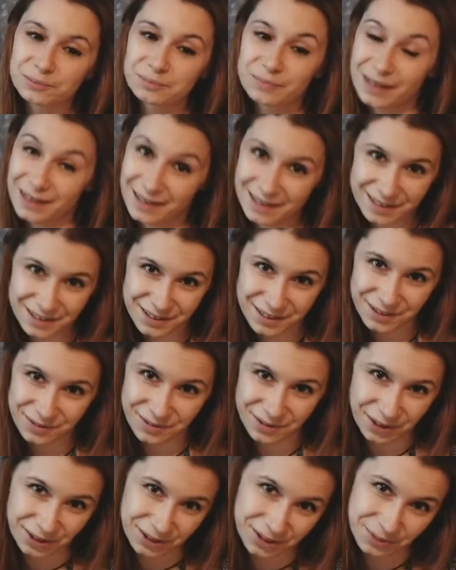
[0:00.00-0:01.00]
millions of
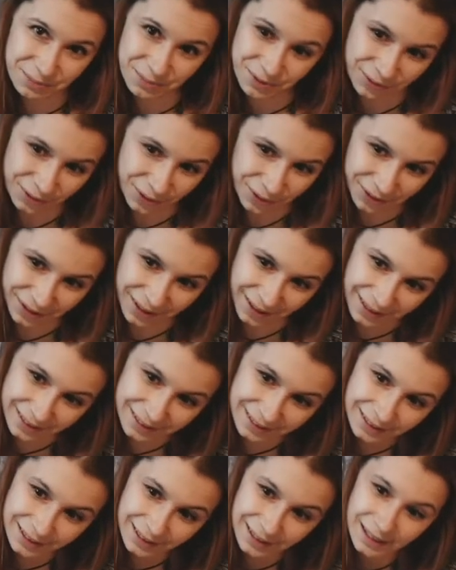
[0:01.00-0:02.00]
years before that.